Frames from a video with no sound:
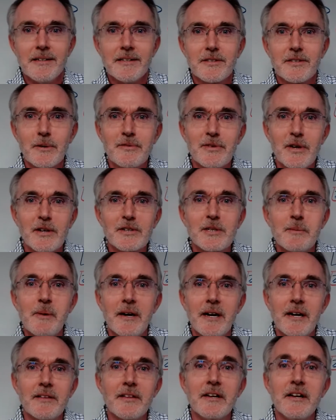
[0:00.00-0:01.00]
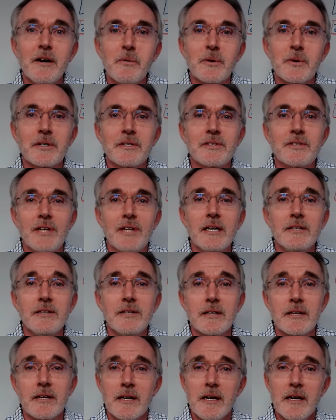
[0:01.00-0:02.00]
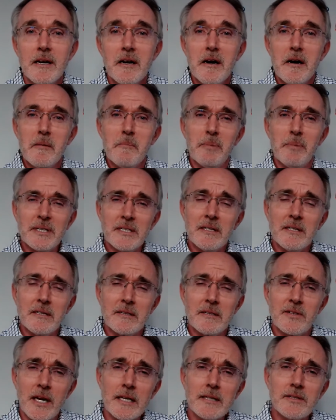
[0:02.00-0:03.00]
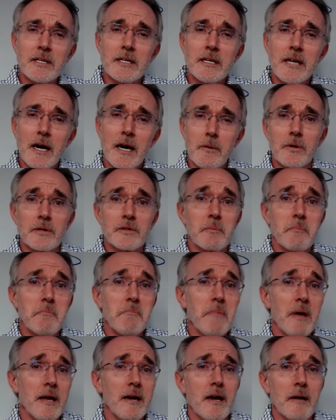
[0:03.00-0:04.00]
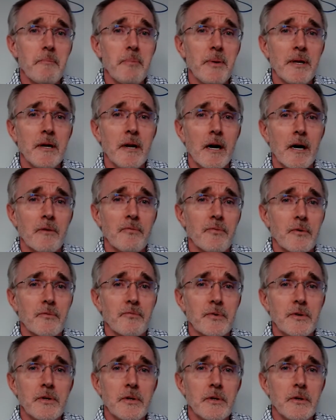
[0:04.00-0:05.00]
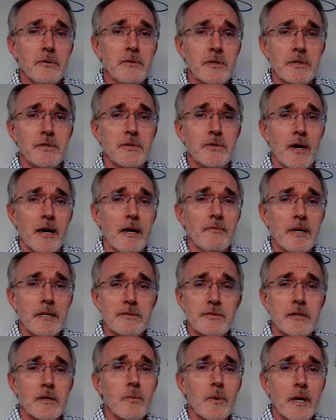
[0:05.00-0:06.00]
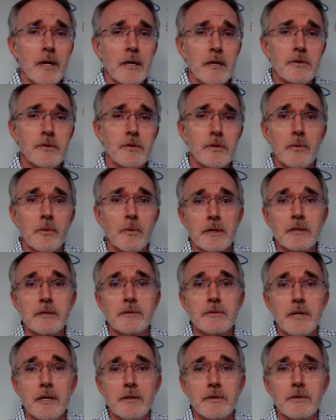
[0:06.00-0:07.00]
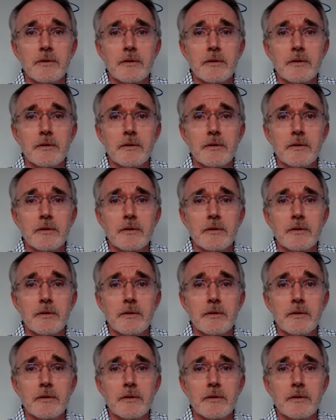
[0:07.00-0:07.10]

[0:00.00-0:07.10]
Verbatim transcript: So we've talked about how the network is changing, but changing networks may not be enough for you to drive SD-WAN into your organization.